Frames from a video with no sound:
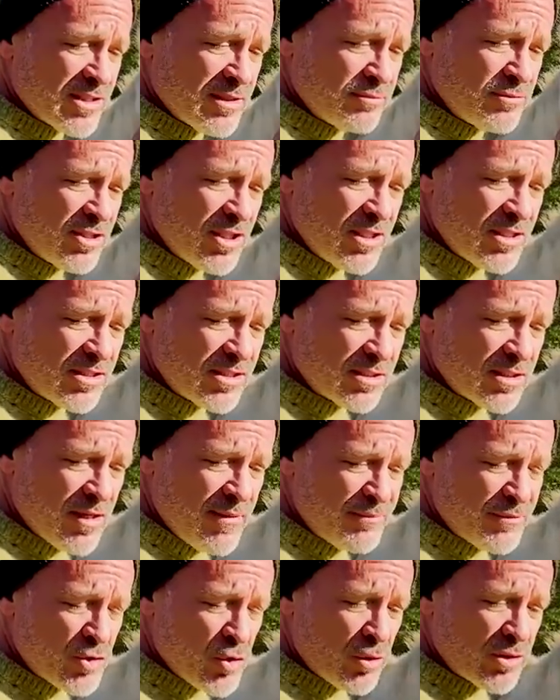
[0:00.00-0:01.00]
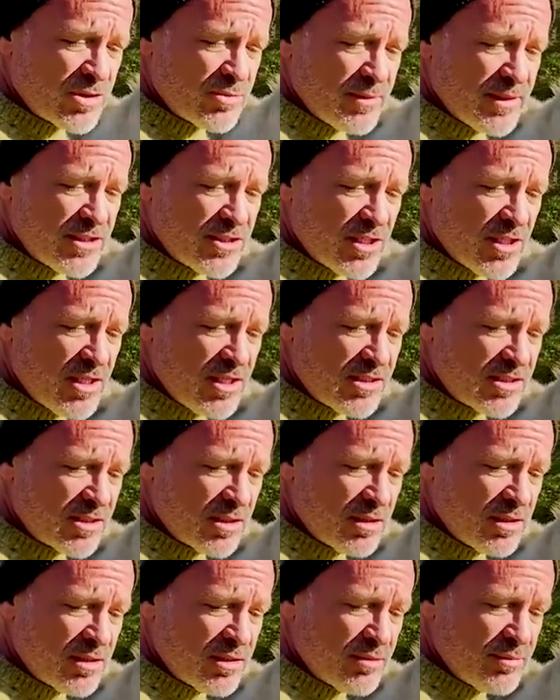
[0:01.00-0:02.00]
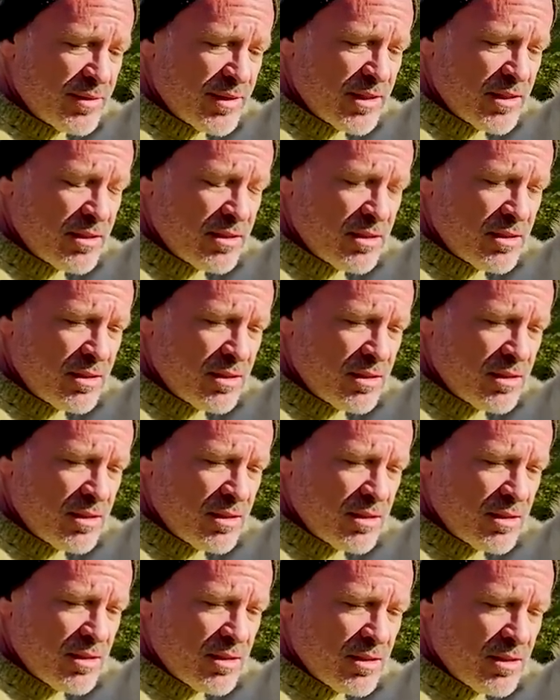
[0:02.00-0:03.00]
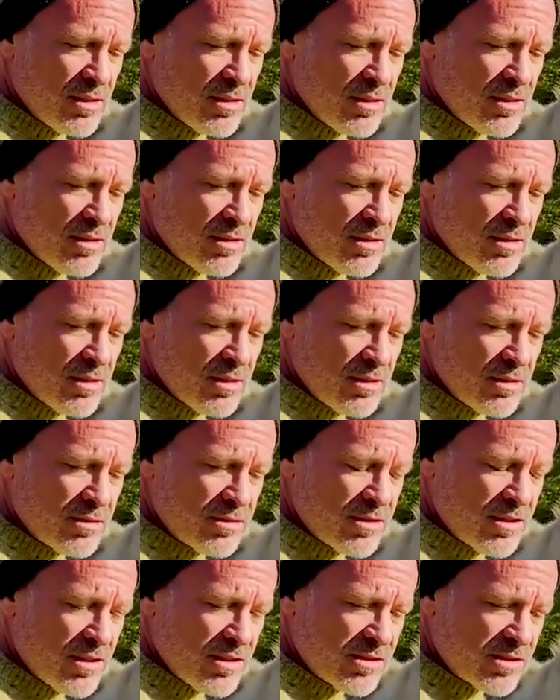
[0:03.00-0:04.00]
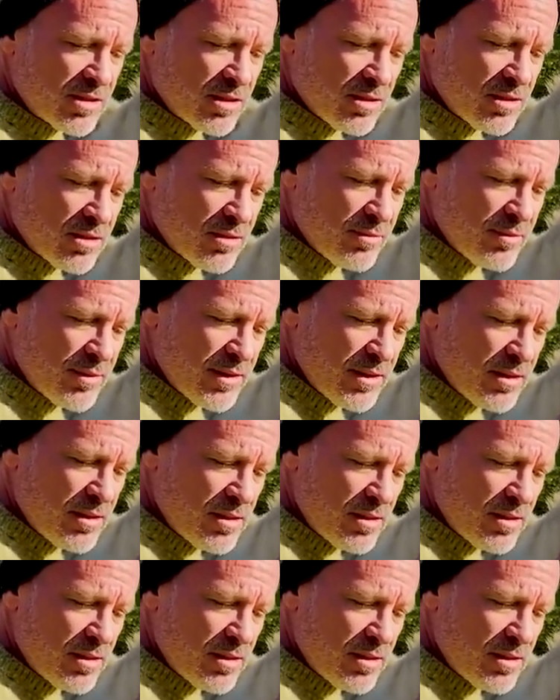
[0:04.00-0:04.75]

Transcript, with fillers: him, just towards me, just a little bit. Just a little bit.